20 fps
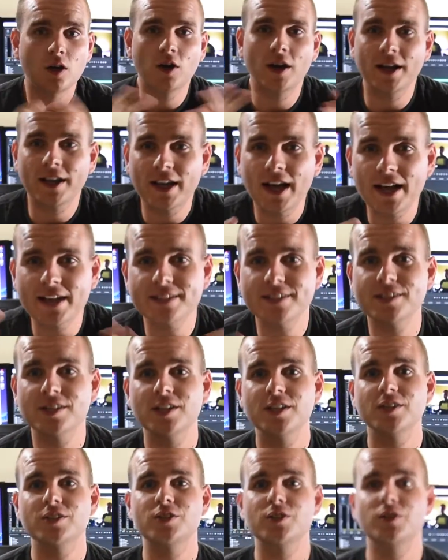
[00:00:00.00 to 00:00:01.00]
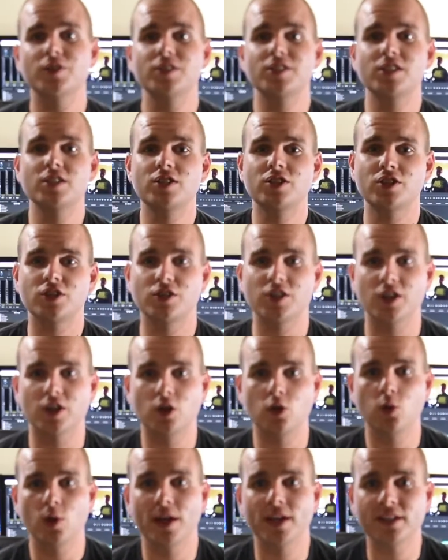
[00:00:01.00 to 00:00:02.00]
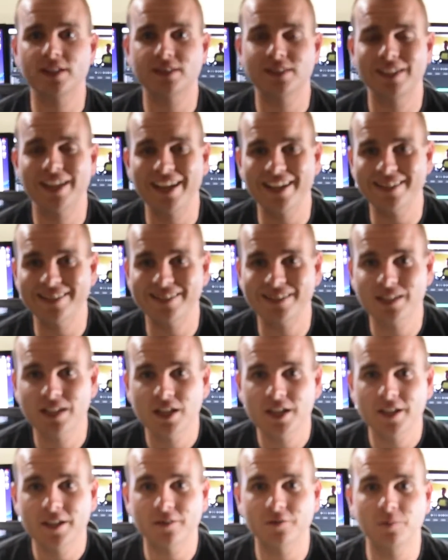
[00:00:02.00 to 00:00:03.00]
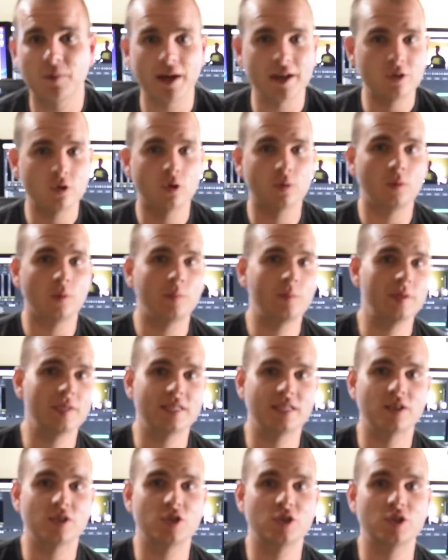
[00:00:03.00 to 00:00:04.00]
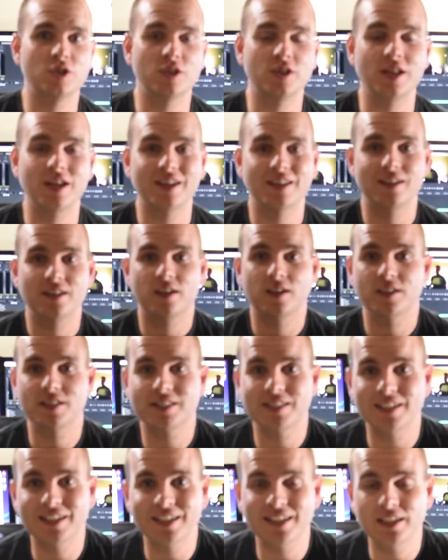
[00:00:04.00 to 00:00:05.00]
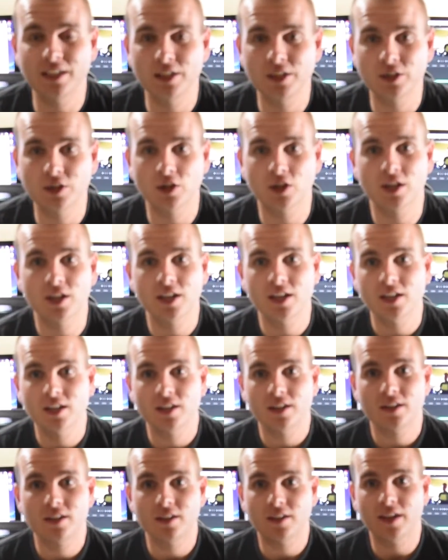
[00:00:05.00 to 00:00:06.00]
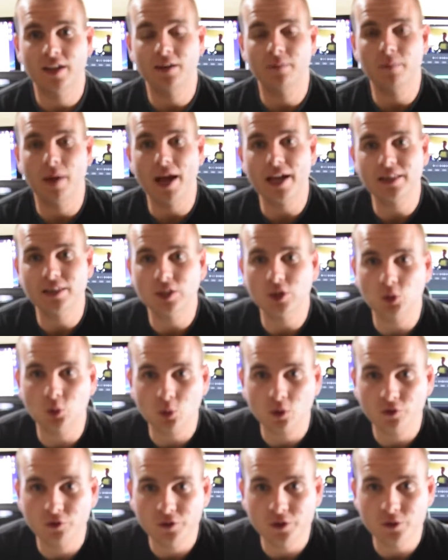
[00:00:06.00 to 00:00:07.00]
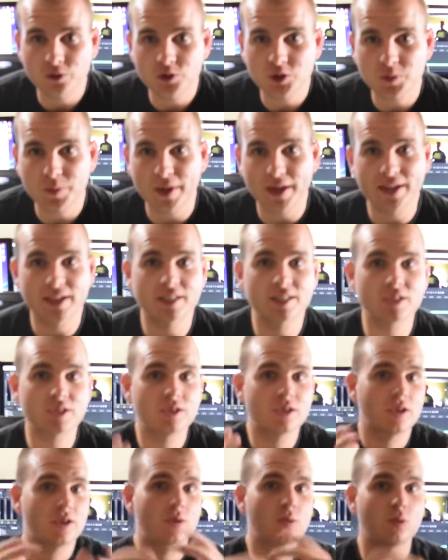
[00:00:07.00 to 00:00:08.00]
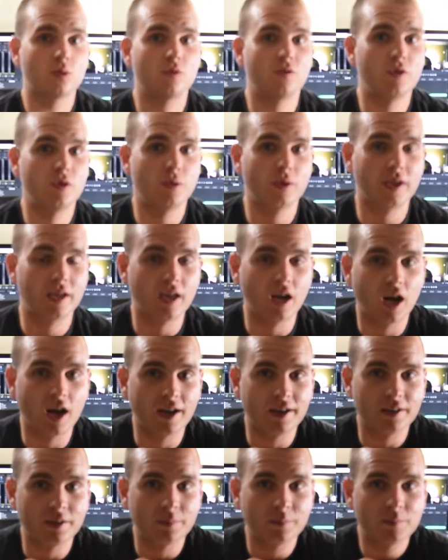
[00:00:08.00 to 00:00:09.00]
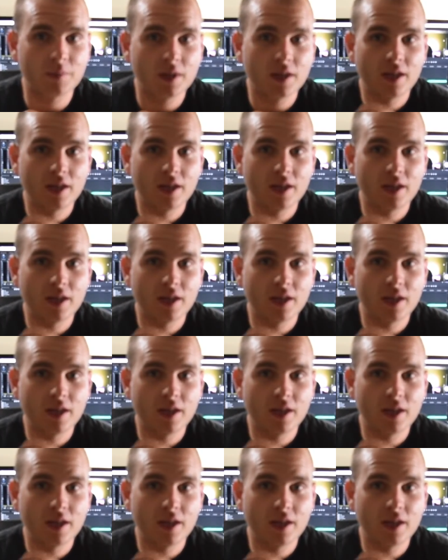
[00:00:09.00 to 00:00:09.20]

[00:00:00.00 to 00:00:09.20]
Alright guys, so this is just a quick test of my normal position, sitting here in my little review space, reviewing an item.